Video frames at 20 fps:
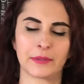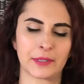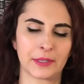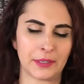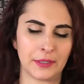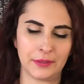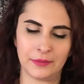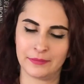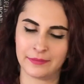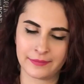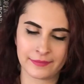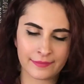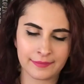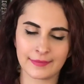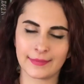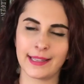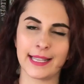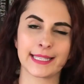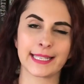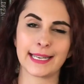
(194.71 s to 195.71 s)
So
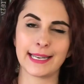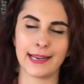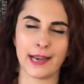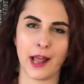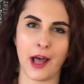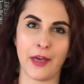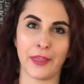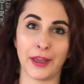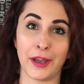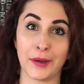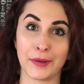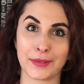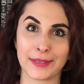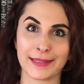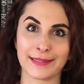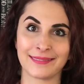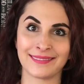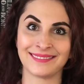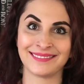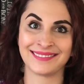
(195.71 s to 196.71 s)
let's get into all
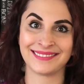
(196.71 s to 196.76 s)
those.